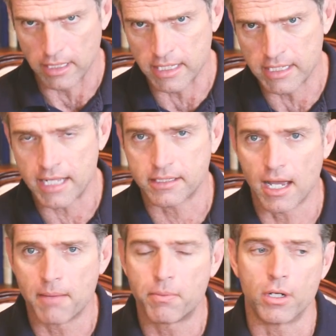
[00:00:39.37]
in that
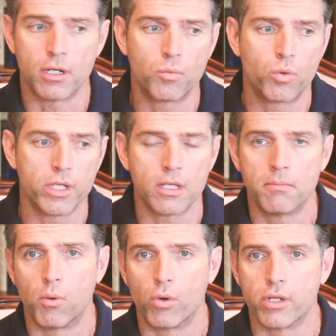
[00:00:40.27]
time period, we
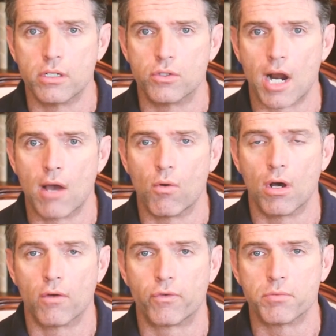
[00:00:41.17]
imported
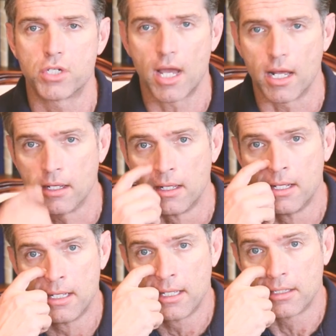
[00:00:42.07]
drywall from China.
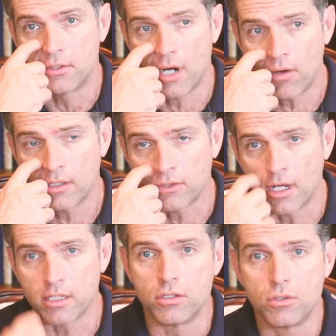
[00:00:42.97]
Drywall is
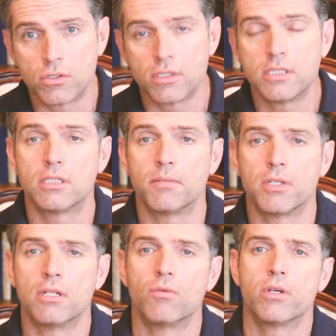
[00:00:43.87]
not usually
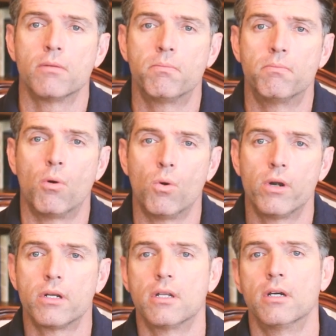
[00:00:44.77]
something that we
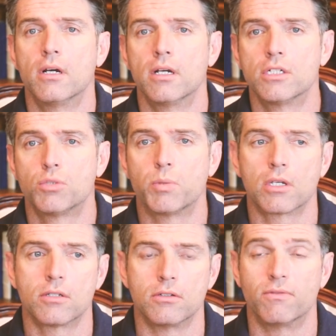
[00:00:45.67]
import uh, just
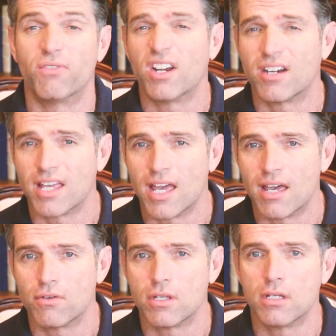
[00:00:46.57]
because it's very
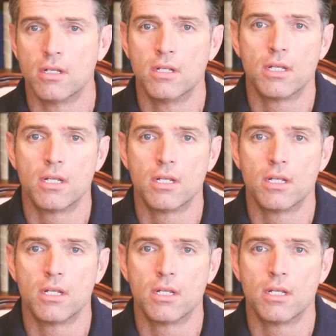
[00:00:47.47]
heavy